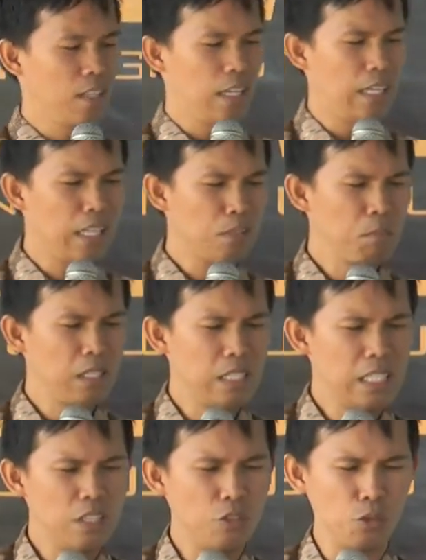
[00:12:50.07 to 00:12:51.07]
And let me
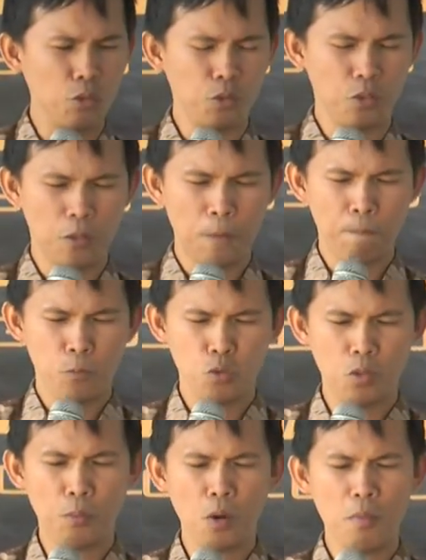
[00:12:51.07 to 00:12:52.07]
lead you to
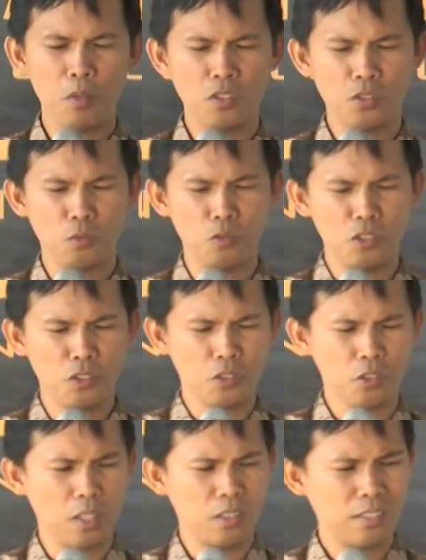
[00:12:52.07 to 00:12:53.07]
the promises of
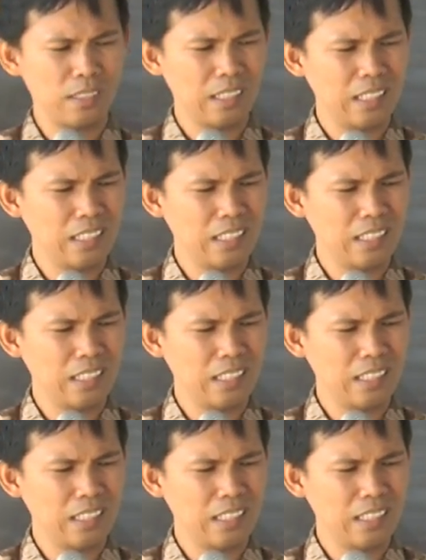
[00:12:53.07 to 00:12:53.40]
Jesus Christ.